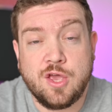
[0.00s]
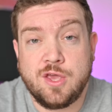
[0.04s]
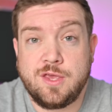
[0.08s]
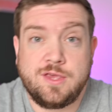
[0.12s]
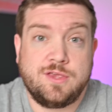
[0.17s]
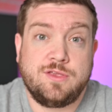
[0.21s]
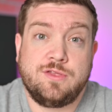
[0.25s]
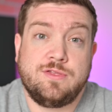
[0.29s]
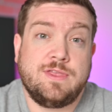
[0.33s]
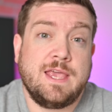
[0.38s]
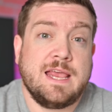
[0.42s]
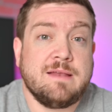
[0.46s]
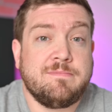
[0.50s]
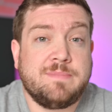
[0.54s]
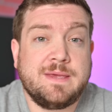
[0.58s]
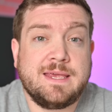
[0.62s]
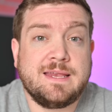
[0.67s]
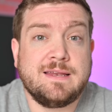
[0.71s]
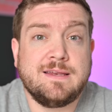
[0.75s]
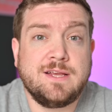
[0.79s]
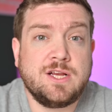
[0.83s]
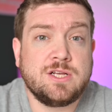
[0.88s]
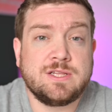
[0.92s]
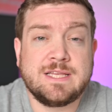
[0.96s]
they'd
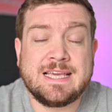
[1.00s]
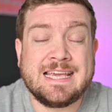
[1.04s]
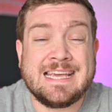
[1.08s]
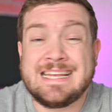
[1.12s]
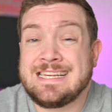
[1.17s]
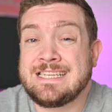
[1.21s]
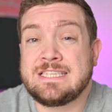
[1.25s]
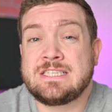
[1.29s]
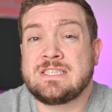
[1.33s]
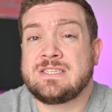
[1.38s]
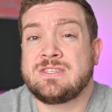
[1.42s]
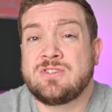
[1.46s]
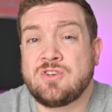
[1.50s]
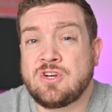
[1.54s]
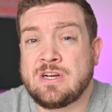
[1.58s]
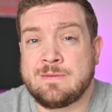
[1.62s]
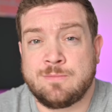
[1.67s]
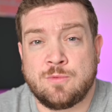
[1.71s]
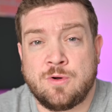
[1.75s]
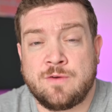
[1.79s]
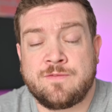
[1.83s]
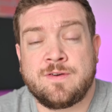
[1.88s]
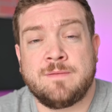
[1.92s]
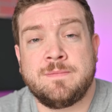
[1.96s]
be nearly
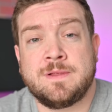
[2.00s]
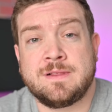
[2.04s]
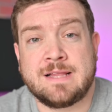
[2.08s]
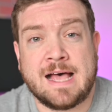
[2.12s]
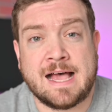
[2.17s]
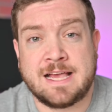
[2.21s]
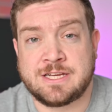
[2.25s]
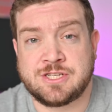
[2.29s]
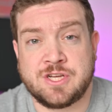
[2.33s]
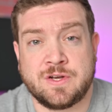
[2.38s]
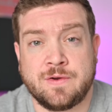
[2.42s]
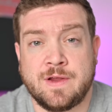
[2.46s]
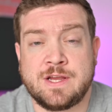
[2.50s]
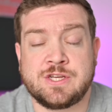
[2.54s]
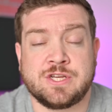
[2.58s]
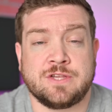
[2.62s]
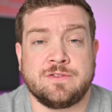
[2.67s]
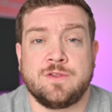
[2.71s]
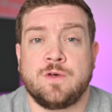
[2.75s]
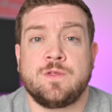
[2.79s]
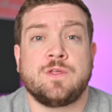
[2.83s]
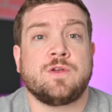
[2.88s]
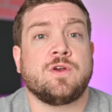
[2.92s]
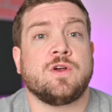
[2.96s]
indiscernible from the last
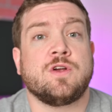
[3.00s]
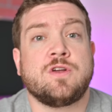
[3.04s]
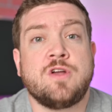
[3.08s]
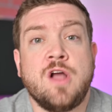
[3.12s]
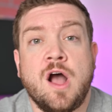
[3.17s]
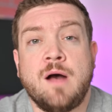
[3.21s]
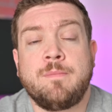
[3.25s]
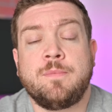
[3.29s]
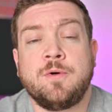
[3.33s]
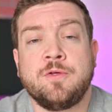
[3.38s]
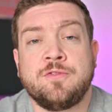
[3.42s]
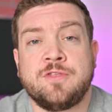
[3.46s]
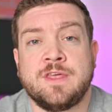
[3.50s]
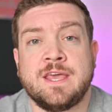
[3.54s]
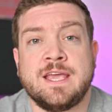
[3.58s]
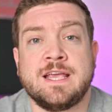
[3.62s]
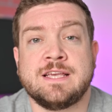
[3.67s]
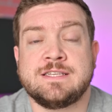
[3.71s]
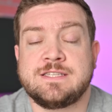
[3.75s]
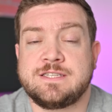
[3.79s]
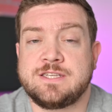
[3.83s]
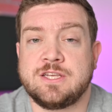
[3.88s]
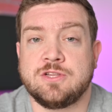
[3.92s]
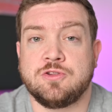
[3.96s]
generation, though there are a couple
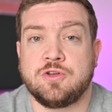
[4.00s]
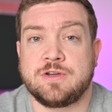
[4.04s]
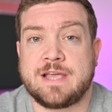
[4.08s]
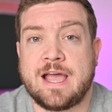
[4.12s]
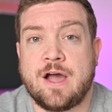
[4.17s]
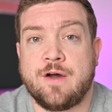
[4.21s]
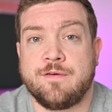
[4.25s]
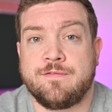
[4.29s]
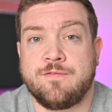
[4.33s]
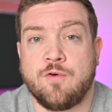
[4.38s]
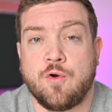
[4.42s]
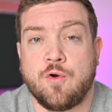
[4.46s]
things to look out